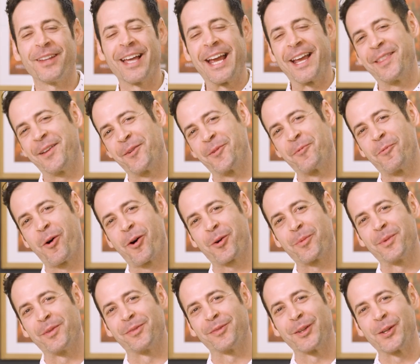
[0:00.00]
Hey there and
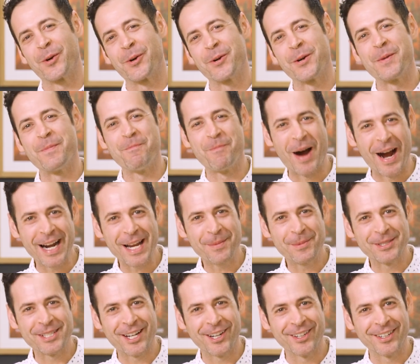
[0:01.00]
welcome to Phlearn. My
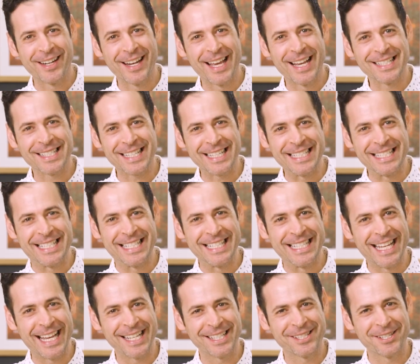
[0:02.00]
name is Aaron Nace and
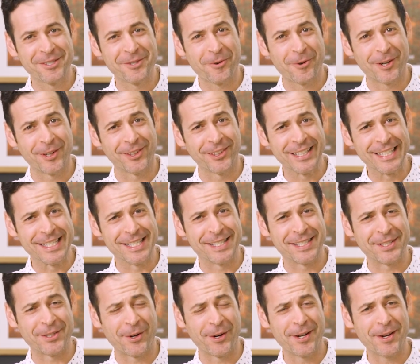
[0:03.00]
today's tutorial
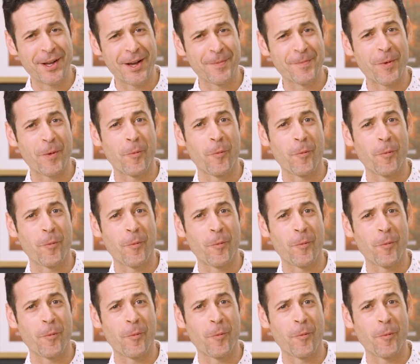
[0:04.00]
is straight up